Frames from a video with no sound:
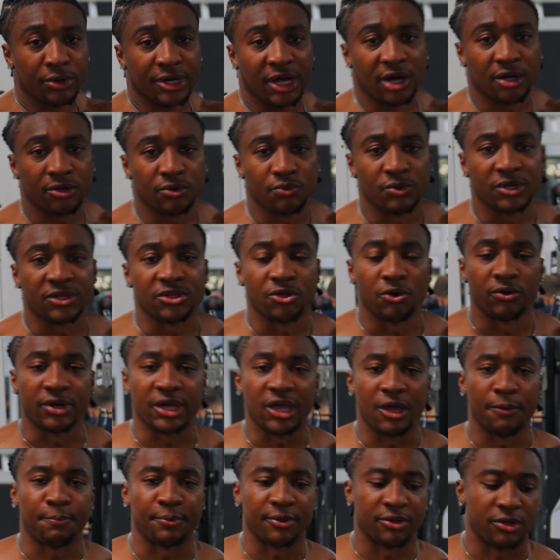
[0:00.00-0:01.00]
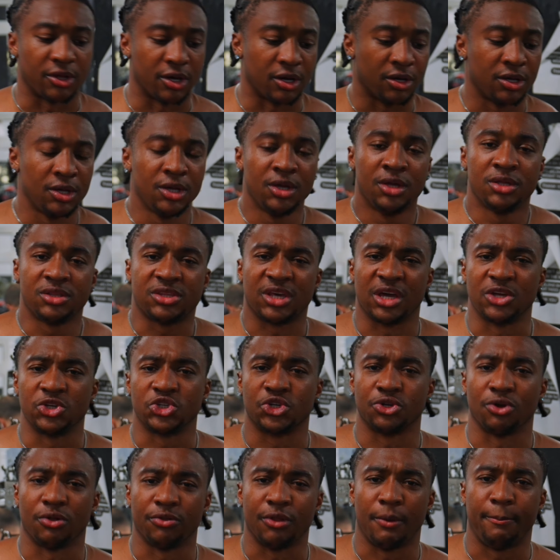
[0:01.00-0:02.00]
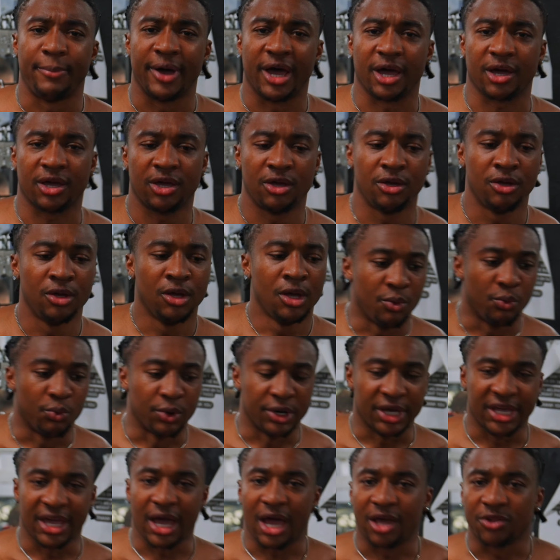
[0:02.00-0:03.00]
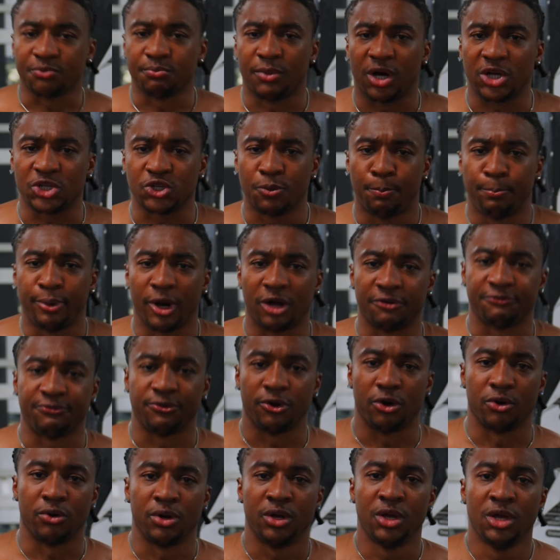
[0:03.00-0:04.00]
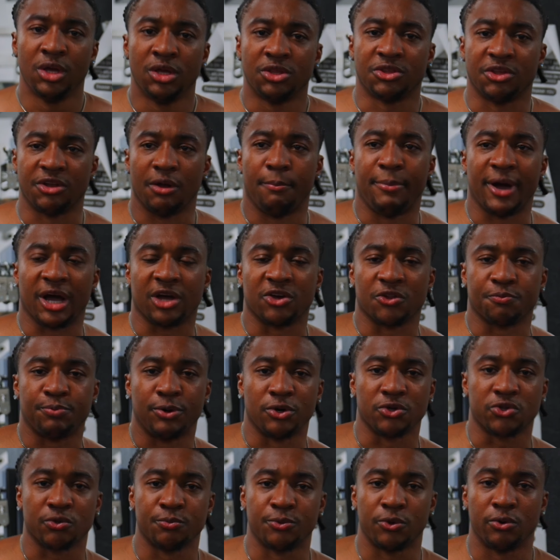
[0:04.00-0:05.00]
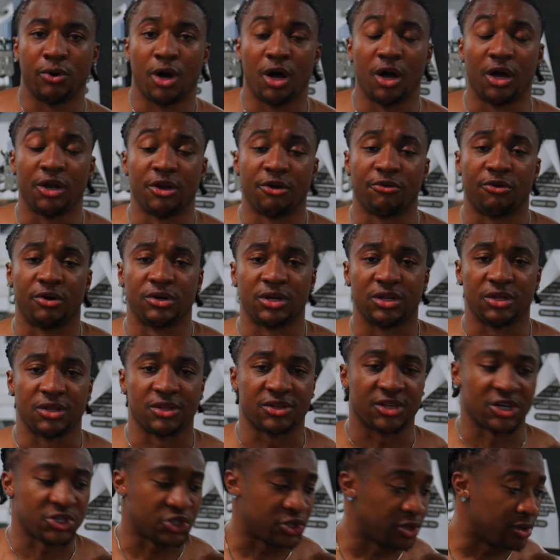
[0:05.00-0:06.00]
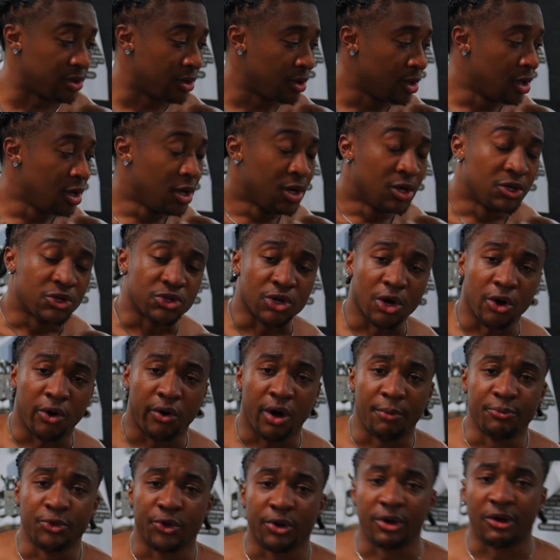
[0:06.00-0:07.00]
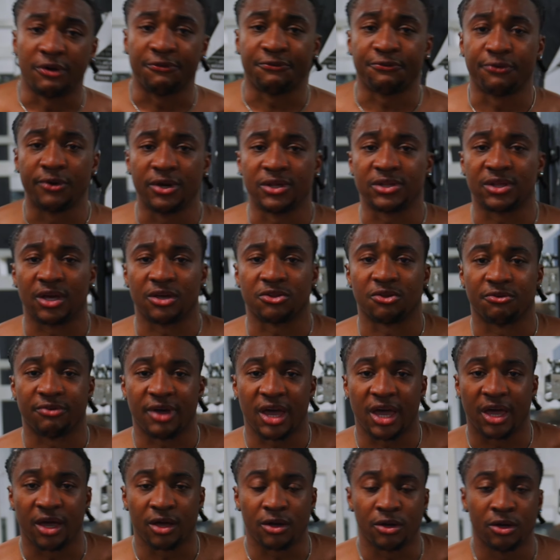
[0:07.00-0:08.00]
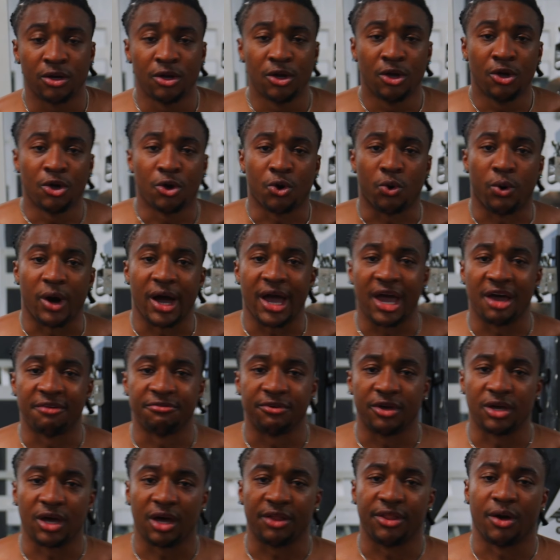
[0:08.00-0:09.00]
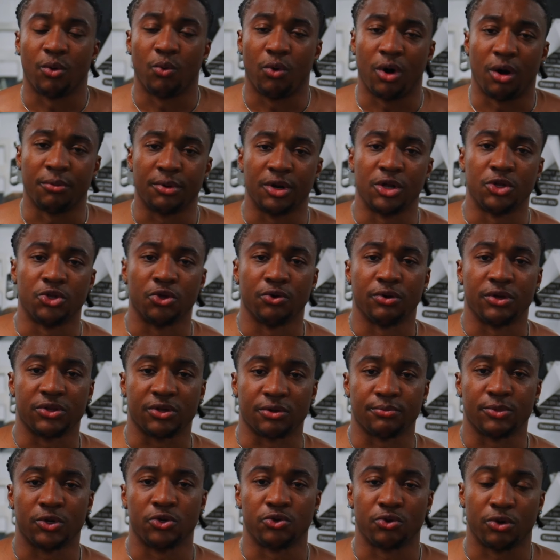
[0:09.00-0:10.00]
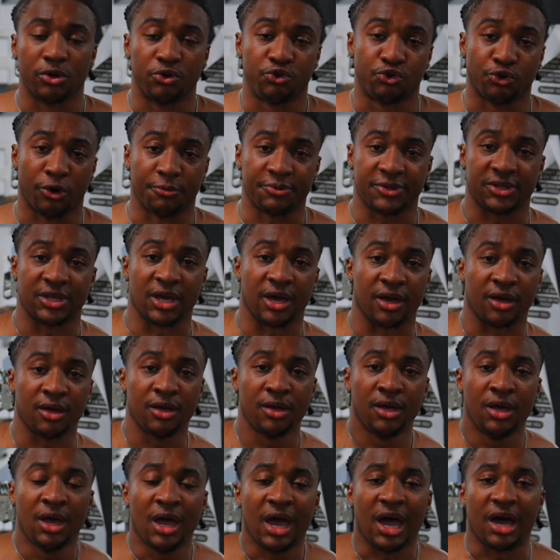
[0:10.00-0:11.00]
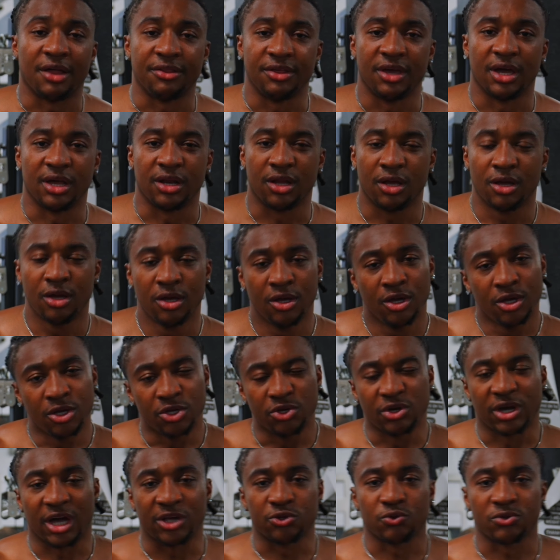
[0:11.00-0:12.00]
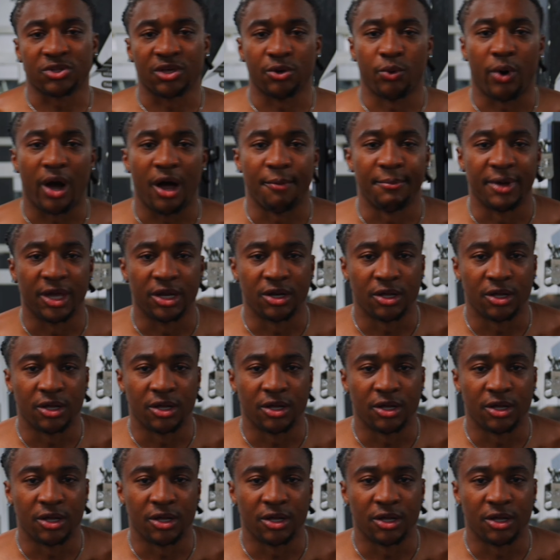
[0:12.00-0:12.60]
down. We're still keeping the tension on the back. We want to get as much blood flow to the back as possible earlier on in the session. So I'm doing 3 sets of 8, quite heavy, and then what I'm going to do is I'm going to do a drop set at the end. You guys will see what I mean.